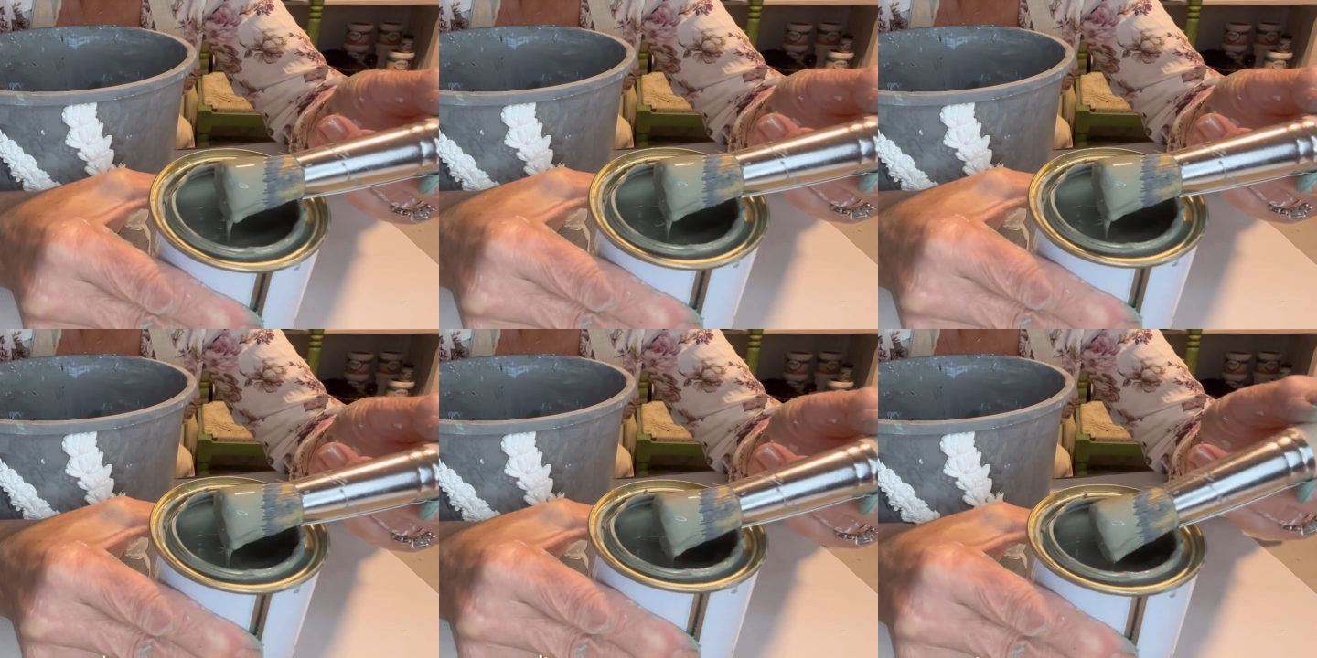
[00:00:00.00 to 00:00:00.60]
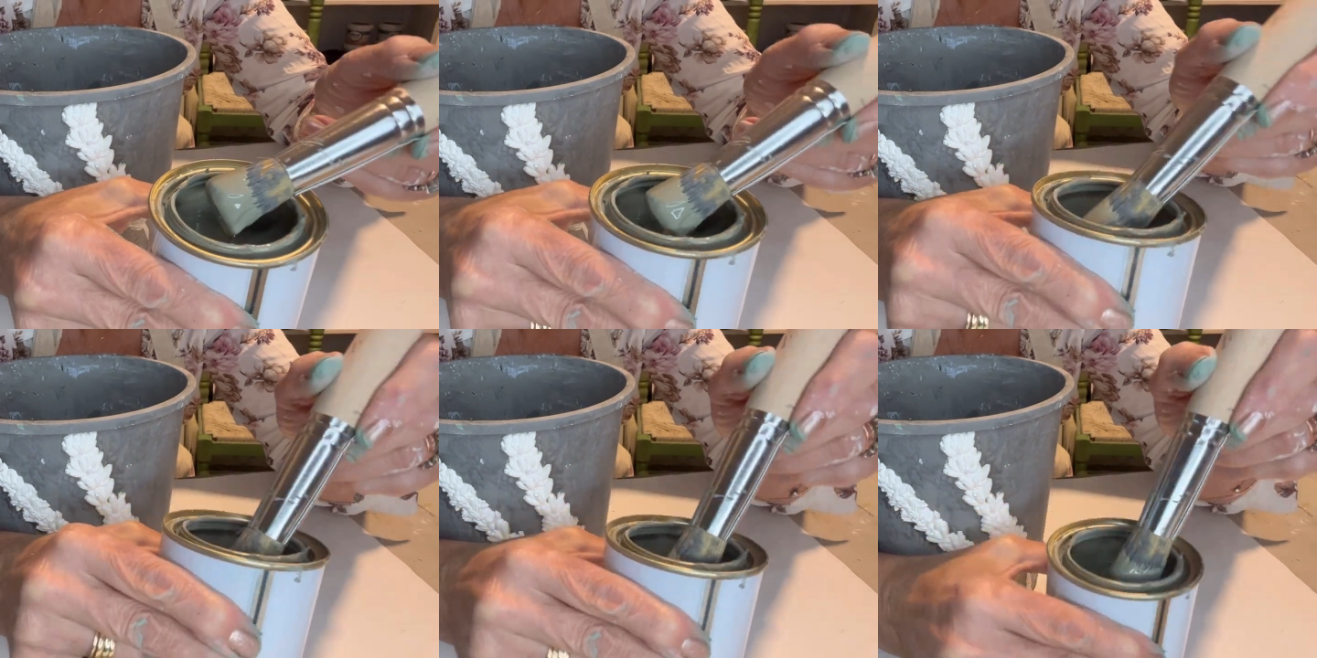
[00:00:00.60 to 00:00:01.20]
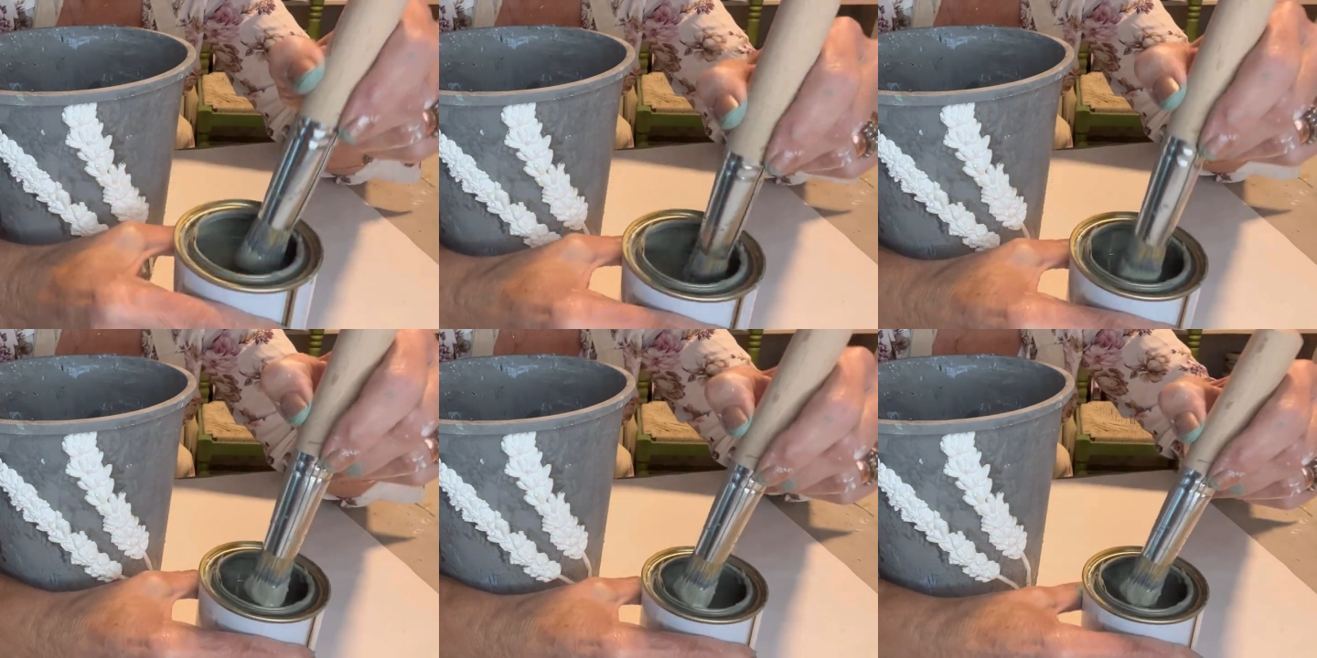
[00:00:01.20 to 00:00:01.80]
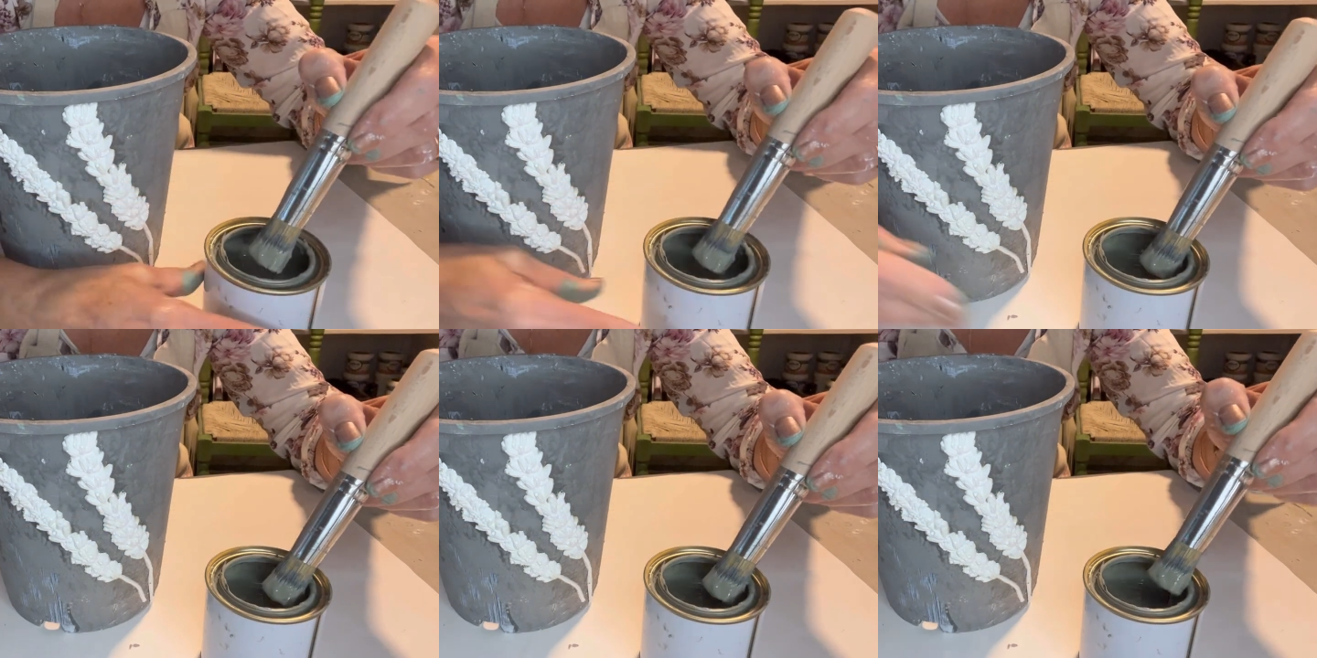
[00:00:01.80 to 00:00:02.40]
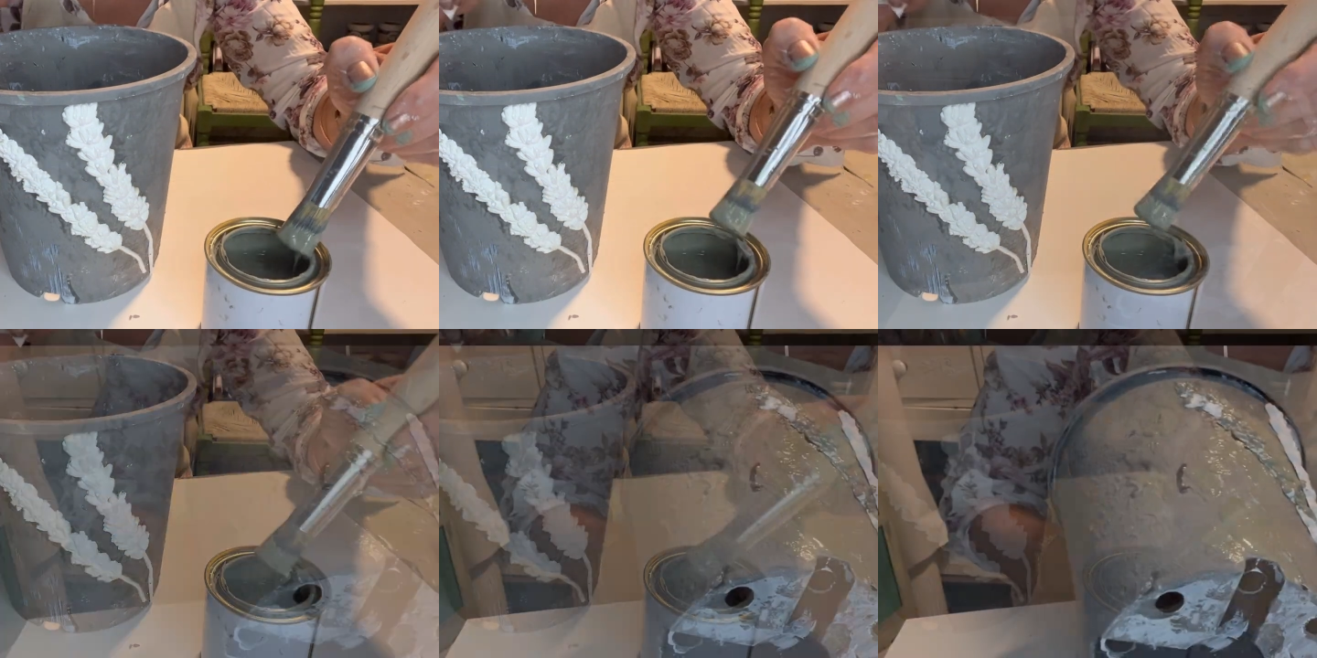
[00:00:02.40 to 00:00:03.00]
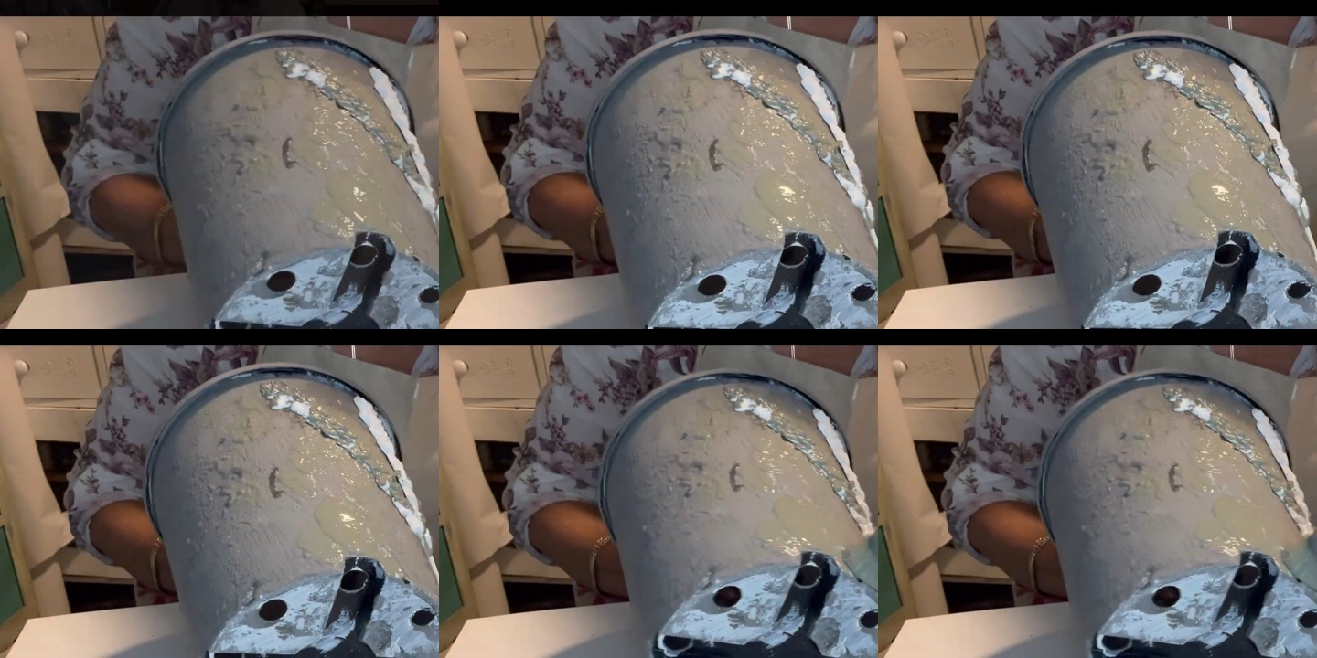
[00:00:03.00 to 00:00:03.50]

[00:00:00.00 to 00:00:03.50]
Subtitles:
No face is visible, so there are no lips to read.